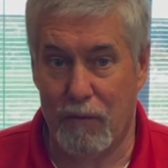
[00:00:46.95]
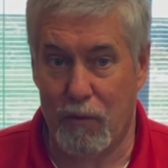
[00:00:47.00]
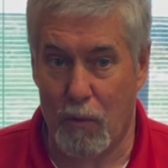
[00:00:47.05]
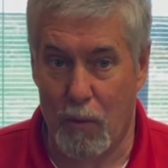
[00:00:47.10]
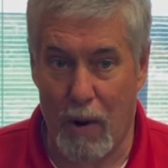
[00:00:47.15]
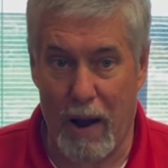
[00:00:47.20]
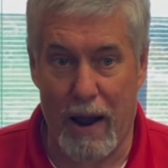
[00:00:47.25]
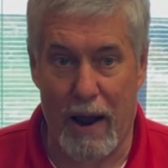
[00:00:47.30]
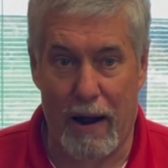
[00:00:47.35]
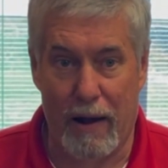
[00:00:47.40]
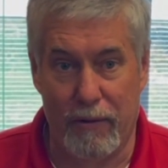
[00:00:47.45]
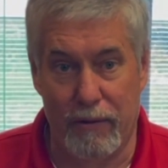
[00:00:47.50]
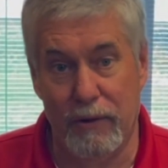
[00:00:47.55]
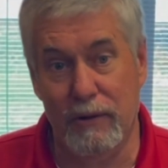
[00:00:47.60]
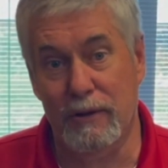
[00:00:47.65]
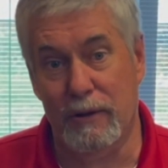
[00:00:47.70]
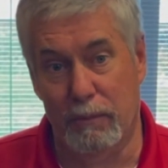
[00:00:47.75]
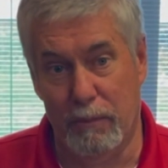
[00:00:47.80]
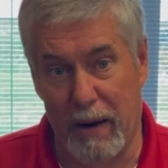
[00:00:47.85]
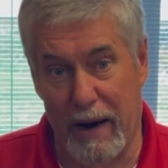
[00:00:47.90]
Wow,
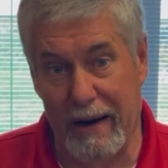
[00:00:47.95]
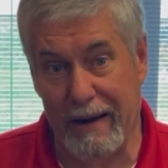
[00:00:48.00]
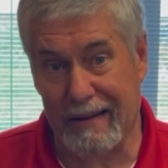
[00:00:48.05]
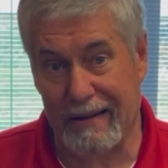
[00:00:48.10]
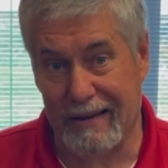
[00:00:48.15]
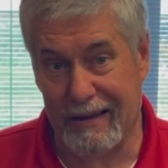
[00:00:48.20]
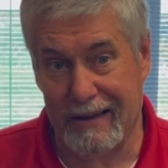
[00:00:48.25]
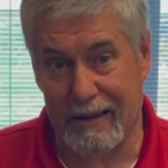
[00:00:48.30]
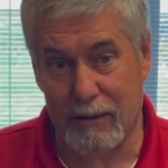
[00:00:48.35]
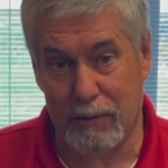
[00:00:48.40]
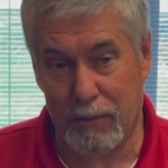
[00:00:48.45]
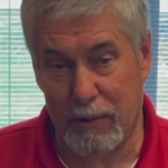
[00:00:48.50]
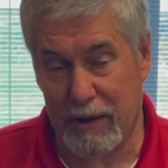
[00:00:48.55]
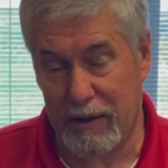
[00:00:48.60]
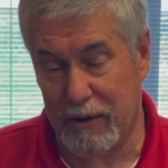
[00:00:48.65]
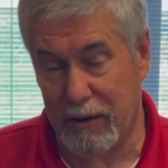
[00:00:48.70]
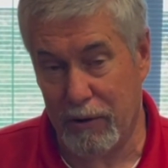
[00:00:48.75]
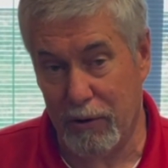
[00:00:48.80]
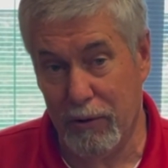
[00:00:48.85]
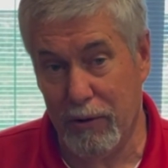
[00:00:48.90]
there's some bad things we
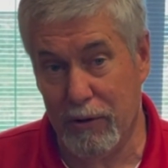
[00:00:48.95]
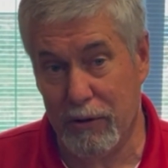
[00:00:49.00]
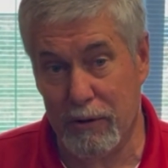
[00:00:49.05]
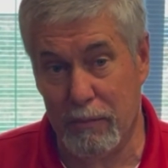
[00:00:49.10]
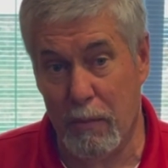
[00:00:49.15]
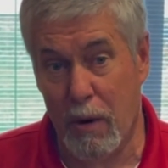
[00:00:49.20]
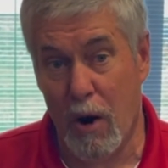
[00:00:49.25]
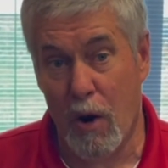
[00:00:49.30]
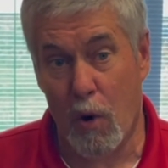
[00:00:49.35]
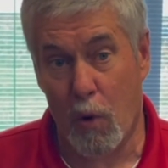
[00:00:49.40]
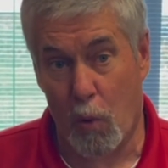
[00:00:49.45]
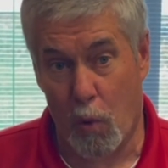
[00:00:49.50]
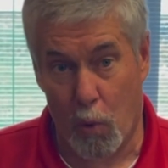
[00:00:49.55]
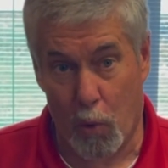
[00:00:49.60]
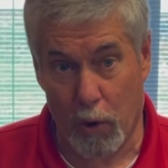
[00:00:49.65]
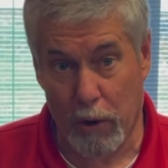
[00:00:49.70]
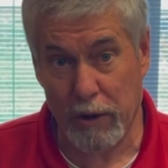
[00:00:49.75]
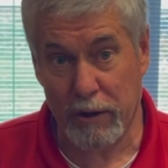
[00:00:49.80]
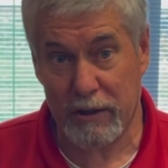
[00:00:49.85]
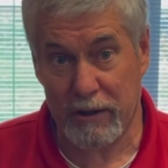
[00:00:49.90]
can do. There's some
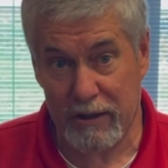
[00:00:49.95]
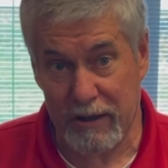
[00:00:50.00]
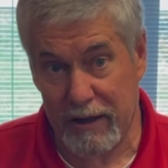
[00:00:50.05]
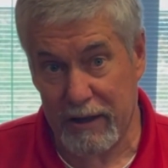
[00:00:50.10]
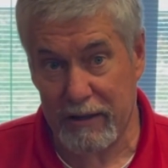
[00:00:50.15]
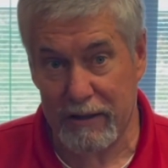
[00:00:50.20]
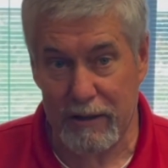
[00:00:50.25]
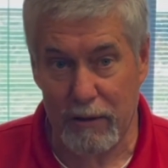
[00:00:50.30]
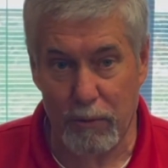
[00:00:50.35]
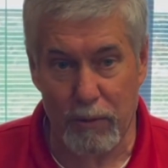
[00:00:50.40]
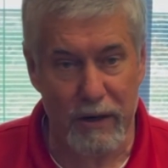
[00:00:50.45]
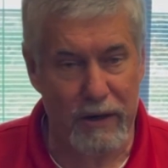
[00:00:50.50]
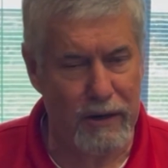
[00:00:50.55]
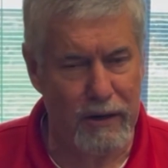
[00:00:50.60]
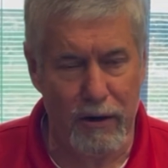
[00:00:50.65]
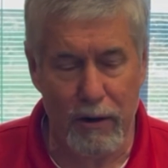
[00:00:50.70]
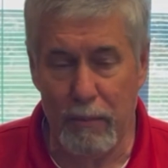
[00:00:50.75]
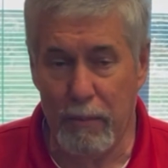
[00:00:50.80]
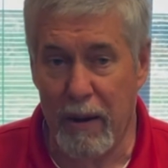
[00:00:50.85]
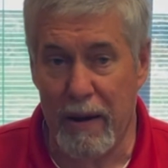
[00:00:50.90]
worse things that we can
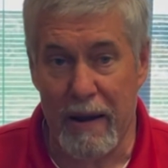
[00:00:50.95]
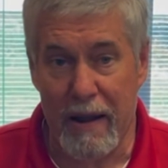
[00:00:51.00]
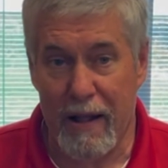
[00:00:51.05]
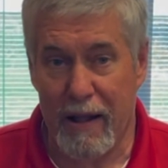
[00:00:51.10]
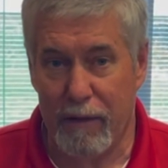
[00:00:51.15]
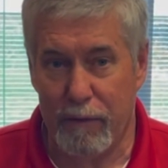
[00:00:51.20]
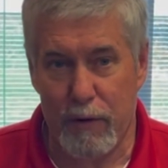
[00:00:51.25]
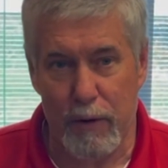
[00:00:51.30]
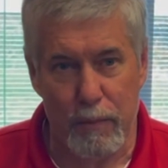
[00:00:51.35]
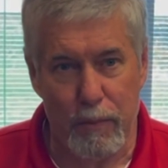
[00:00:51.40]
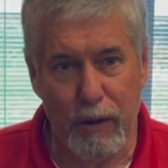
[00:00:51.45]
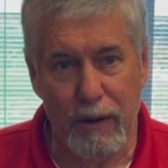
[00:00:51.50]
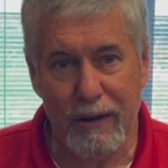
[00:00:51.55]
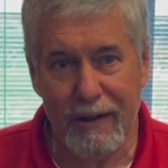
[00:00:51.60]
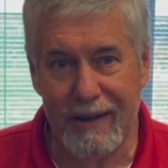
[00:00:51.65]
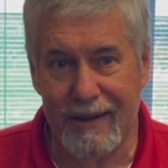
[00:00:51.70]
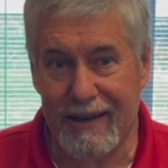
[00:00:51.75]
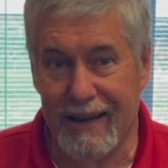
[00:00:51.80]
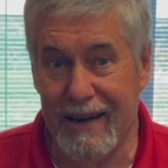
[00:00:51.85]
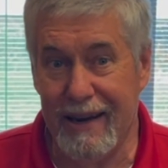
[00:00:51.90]
do. But if you put
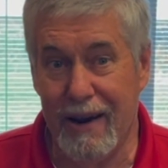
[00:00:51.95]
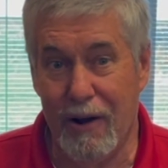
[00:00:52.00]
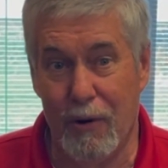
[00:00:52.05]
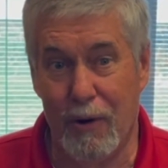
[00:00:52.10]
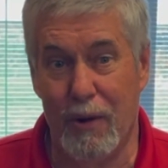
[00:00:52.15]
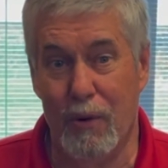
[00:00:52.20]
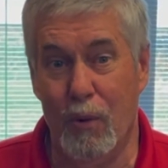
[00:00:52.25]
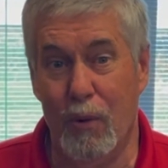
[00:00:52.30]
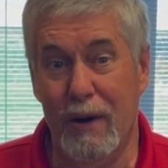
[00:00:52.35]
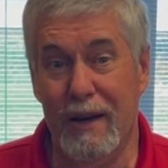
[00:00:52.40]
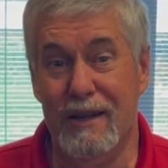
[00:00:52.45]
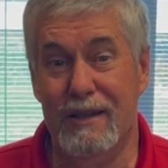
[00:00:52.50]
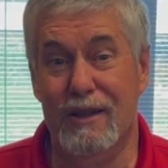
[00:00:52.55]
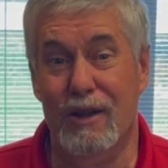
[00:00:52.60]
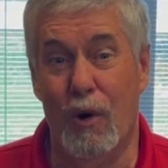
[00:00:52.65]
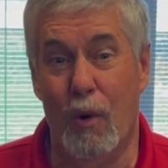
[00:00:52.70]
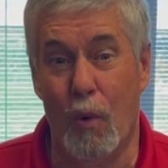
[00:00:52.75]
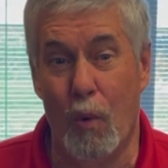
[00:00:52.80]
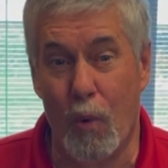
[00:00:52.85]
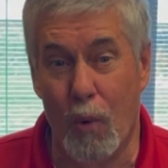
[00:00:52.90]
the T on it, what is
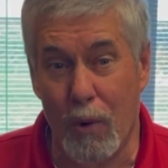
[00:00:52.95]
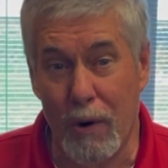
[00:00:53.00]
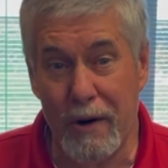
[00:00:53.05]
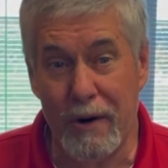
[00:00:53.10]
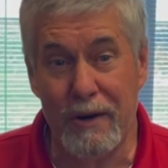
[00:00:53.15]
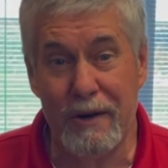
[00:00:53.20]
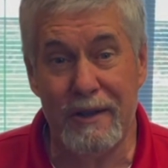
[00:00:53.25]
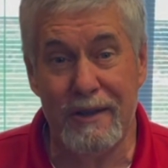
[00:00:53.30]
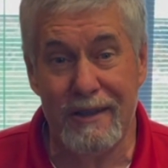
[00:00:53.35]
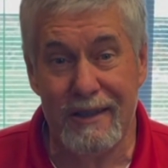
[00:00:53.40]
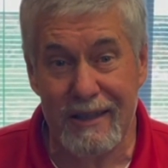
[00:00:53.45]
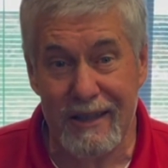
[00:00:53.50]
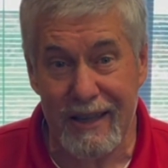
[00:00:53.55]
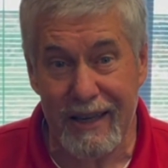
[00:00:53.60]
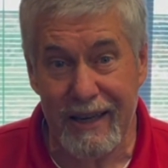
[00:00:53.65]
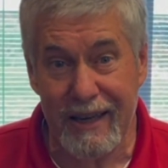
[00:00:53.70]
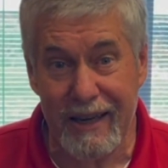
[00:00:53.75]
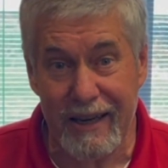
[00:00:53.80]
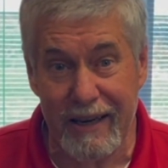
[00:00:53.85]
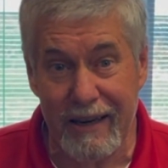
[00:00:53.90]
the worst
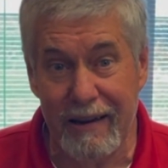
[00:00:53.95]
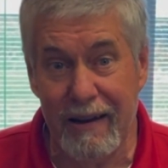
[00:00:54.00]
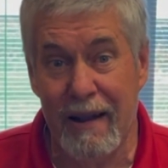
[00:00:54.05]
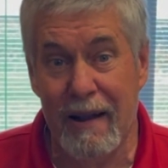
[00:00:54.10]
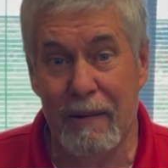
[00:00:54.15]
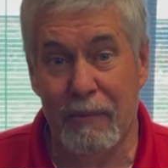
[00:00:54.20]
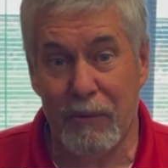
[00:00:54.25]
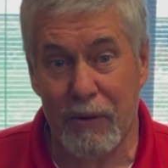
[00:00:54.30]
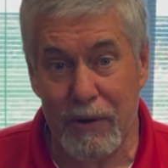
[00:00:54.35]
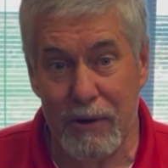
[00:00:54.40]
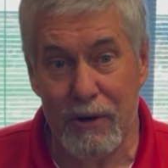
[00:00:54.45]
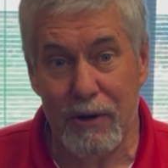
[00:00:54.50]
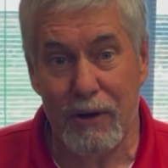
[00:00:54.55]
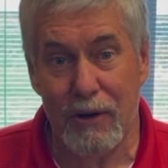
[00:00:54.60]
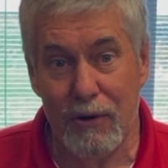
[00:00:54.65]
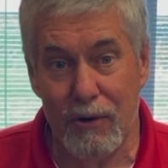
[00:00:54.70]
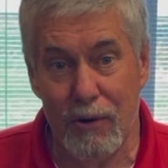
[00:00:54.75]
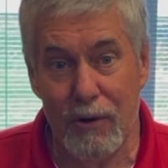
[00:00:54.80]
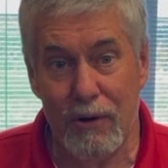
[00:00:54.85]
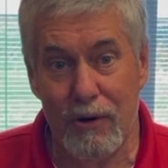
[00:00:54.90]
thing that you
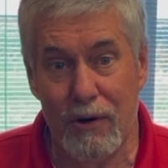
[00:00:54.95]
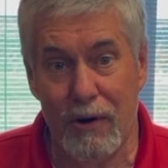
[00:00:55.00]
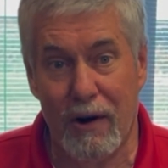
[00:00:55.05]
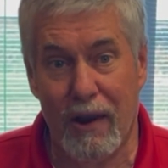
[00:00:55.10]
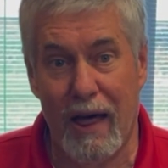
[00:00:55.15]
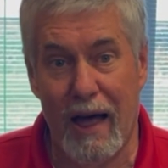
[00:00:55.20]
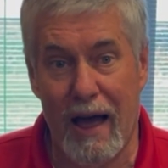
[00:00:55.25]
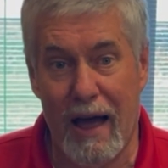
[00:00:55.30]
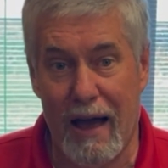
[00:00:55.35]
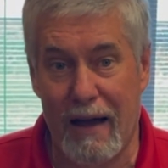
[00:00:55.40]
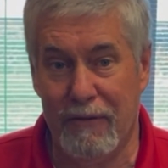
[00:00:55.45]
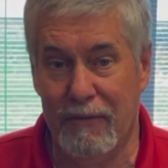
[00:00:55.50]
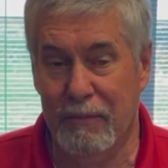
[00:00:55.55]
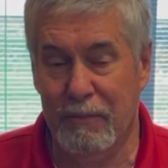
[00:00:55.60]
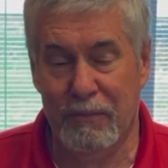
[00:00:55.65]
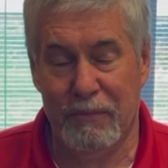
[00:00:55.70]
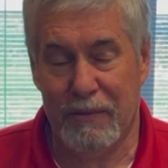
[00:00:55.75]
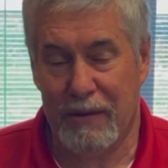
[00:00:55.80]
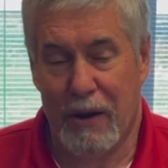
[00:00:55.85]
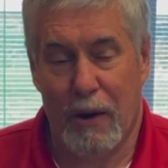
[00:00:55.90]
can do in your life?
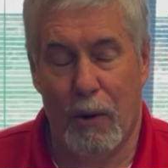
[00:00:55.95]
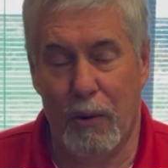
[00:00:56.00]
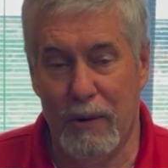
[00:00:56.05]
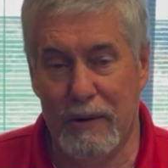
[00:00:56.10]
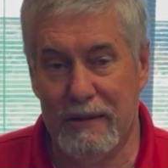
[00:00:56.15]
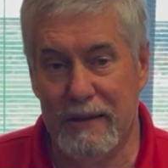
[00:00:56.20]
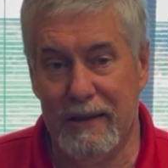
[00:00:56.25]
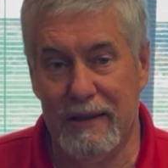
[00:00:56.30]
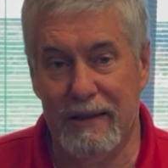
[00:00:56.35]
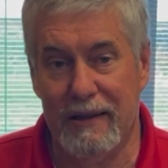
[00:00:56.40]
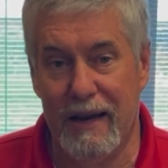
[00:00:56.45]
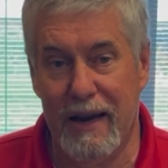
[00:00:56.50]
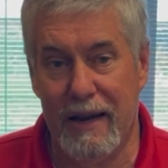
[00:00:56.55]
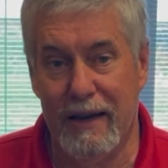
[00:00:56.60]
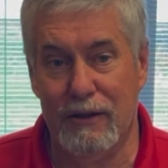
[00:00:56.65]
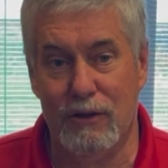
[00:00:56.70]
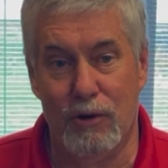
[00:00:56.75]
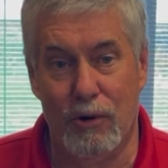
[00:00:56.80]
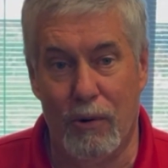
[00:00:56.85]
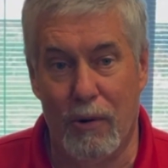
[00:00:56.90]
They always get the
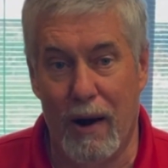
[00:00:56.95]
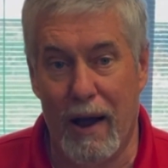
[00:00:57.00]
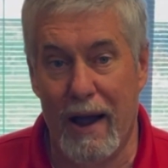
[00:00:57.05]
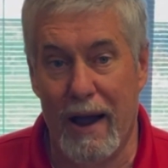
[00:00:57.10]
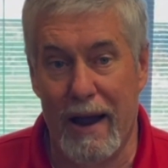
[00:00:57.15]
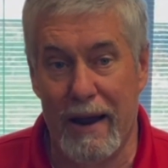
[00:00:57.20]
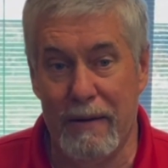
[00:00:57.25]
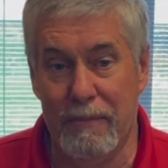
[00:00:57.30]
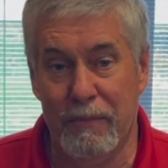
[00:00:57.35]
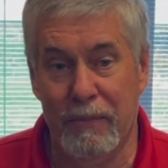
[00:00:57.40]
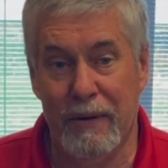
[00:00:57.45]
answer right.